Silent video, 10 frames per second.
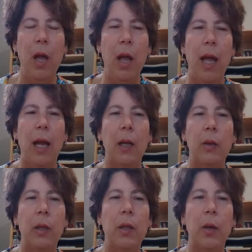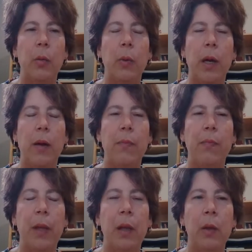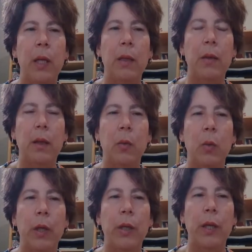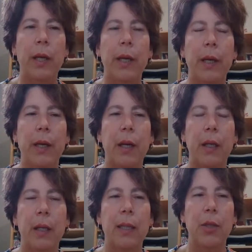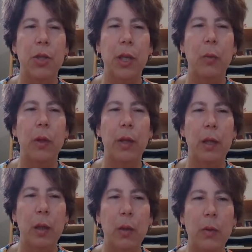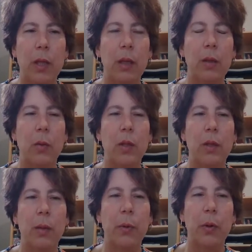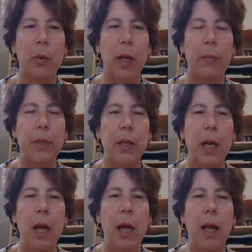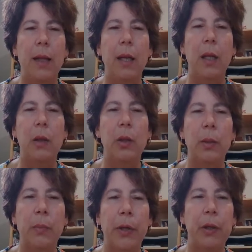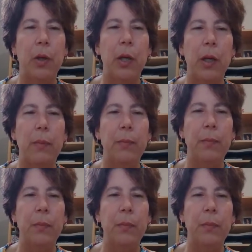And look at where they're touching when they're closing. So is there prolapse? And then look at the pericardium.